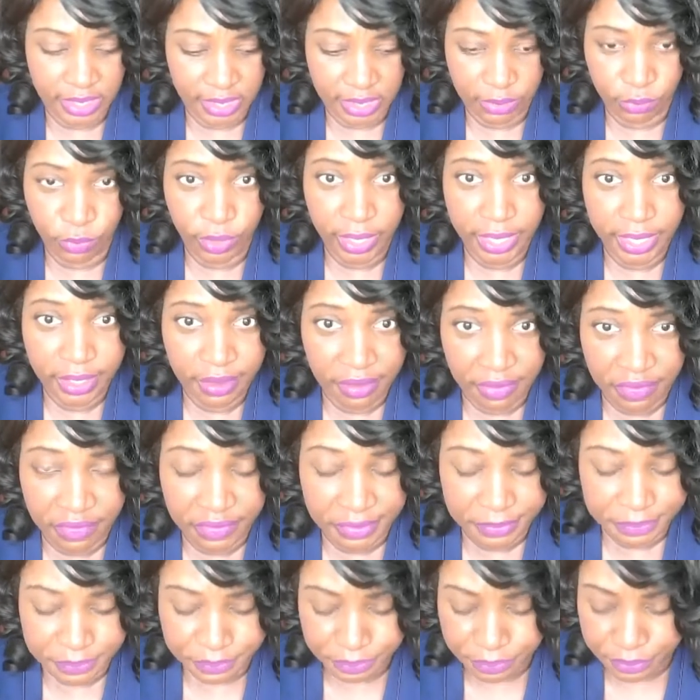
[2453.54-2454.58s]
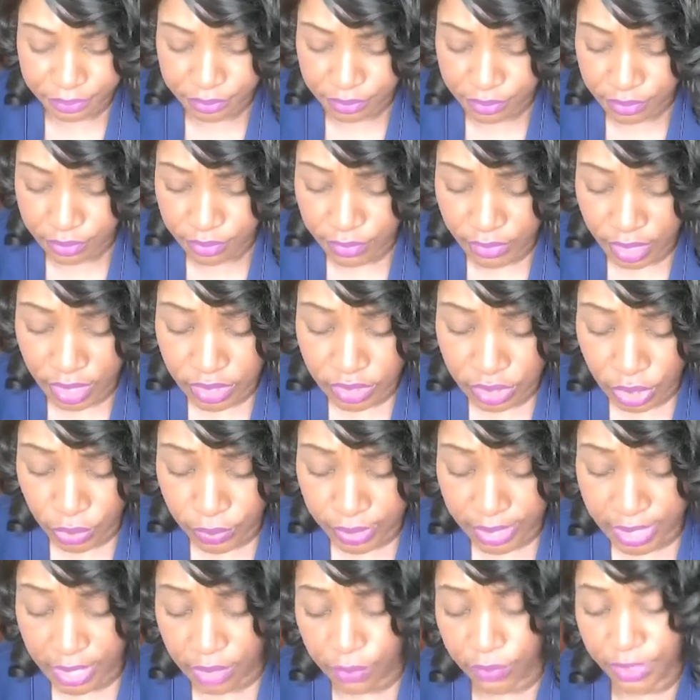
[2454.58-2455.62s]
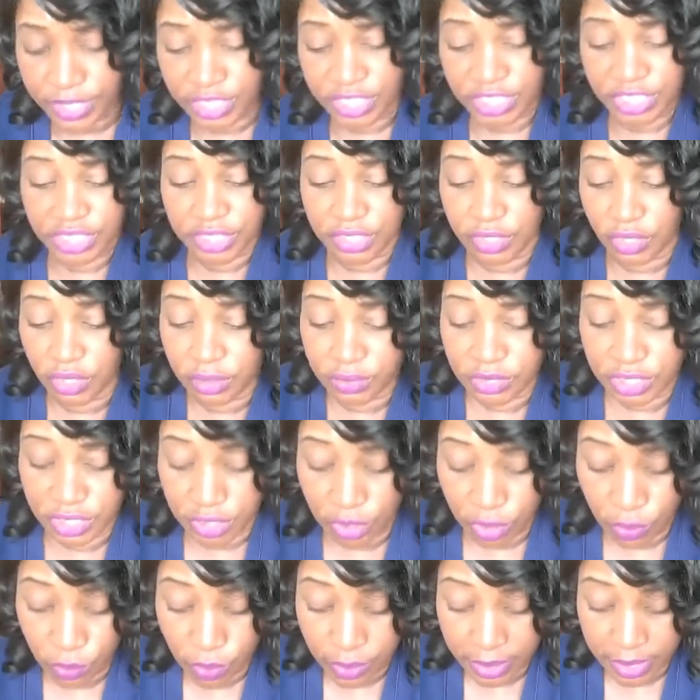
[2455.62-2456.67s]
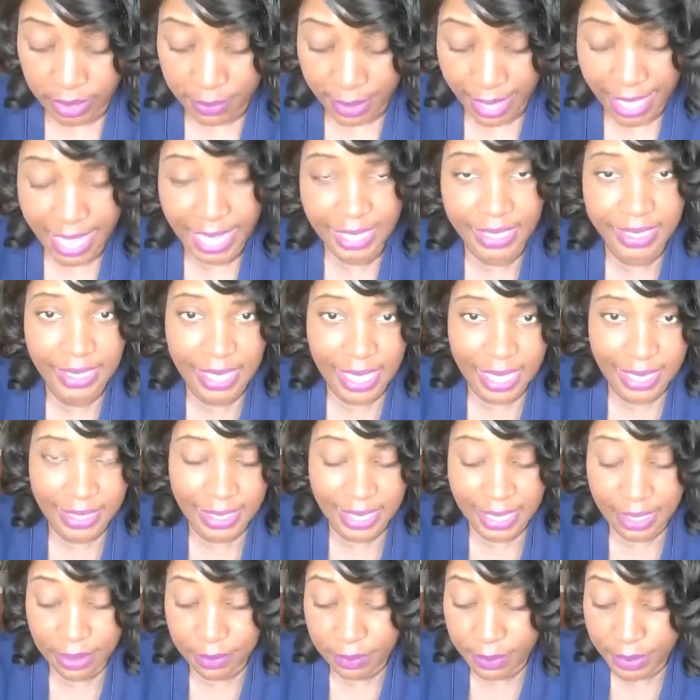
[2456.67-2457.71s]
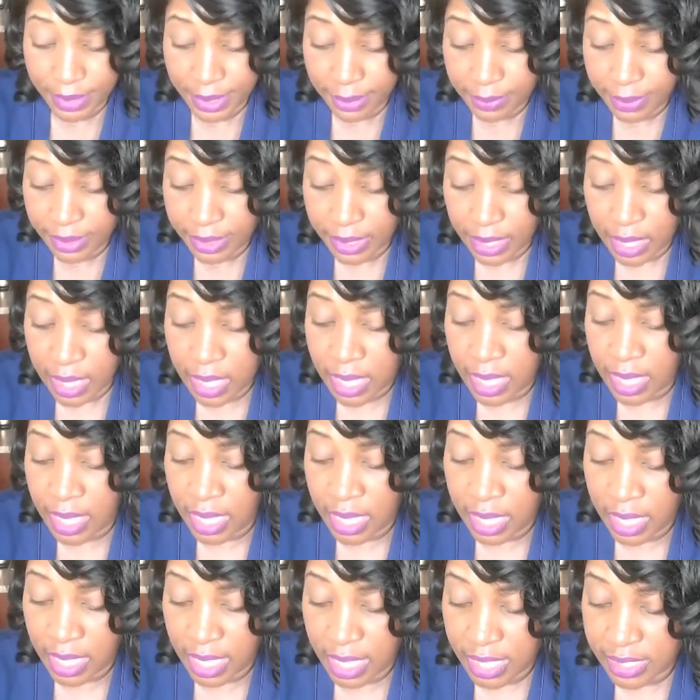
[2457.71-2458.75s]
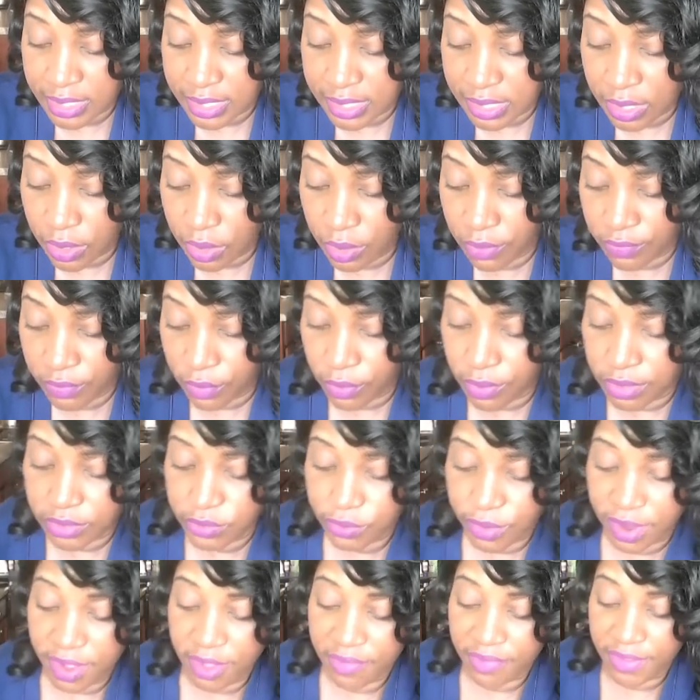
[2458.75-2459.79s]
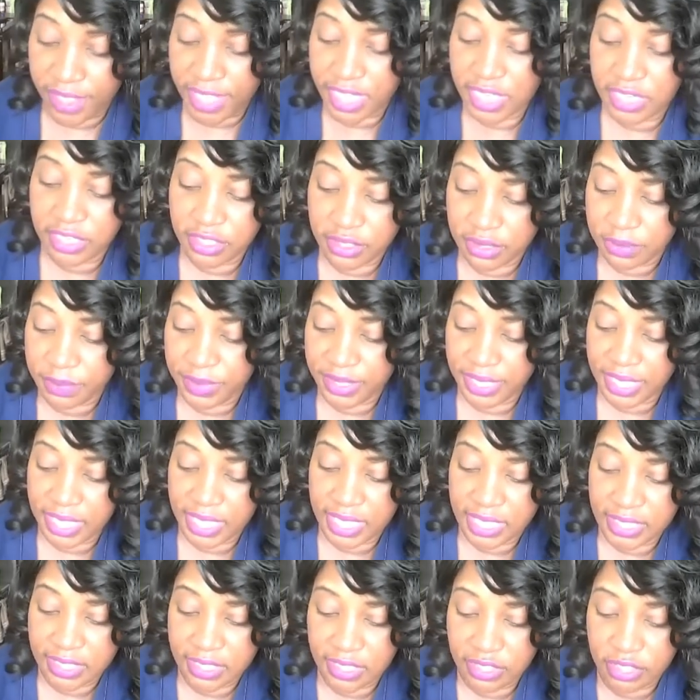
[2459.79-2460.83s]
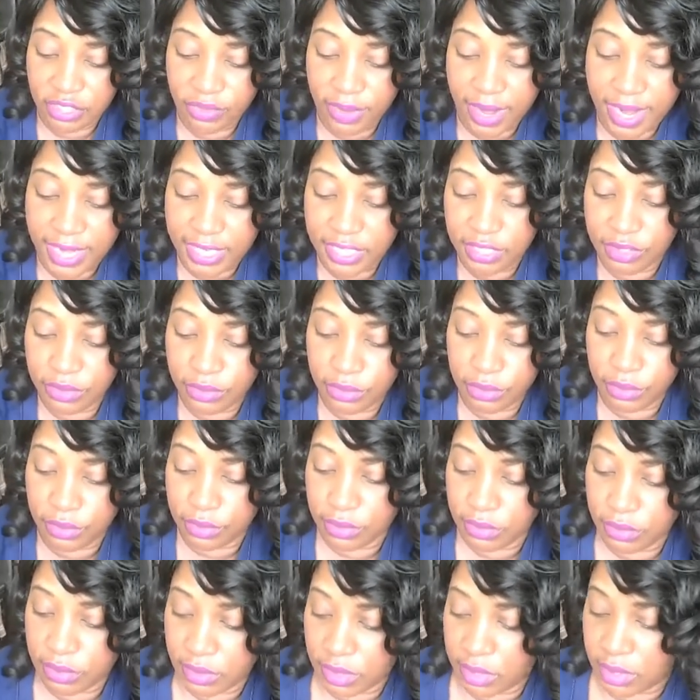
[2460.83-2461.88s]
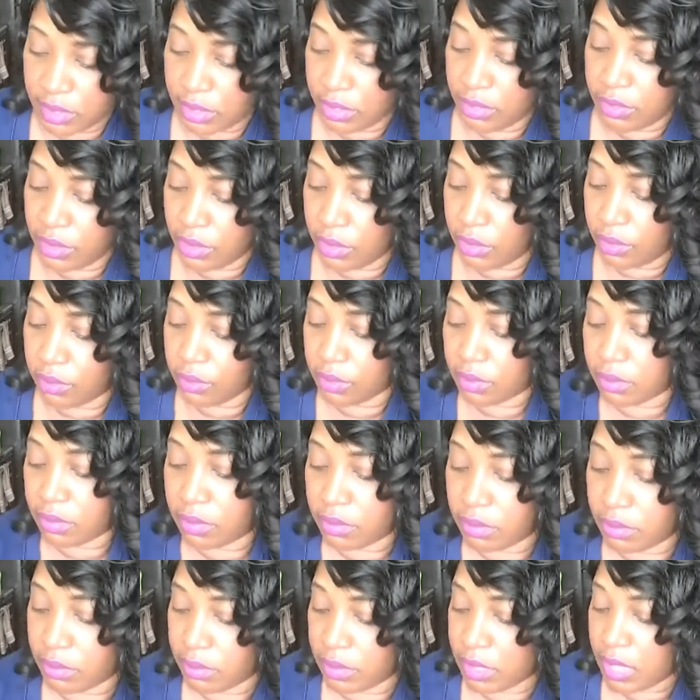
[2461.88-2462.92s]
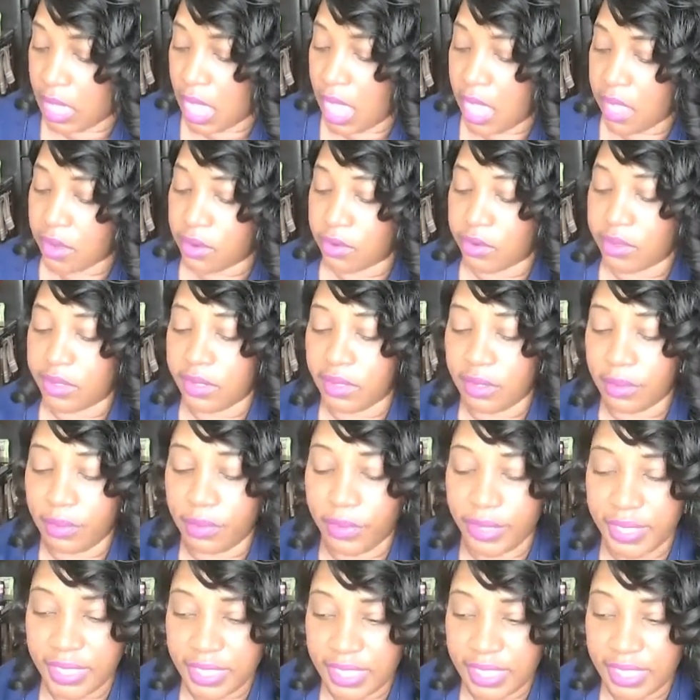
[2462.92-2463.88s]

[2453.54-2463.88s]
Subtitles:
what if? So anyway, she told him she don't want him acting like that in public. And so, of course, Ralph Angel begins to try to, coddle the little boy. He